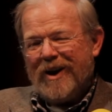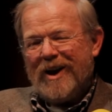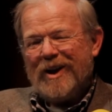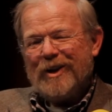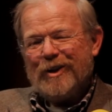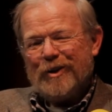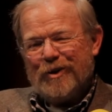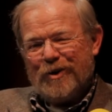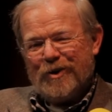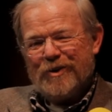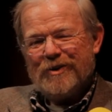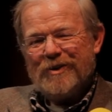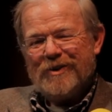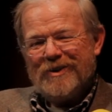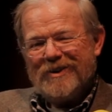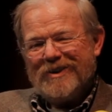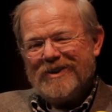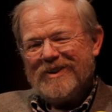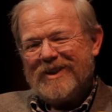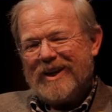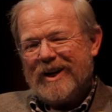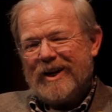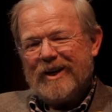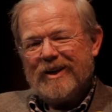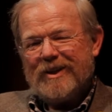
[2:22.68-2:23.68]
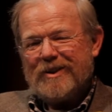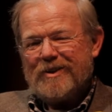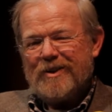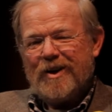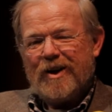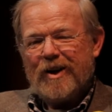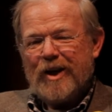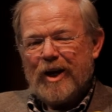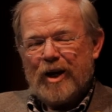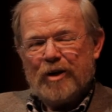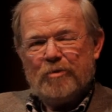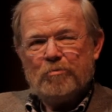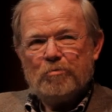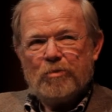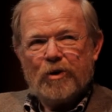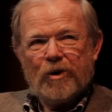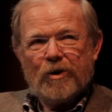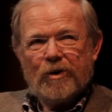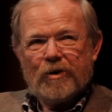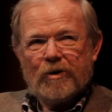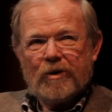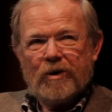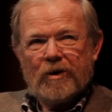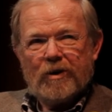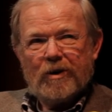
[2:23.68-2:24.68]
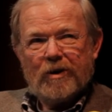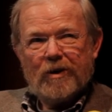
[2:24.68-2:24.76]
Learn that it's not Edinburgh.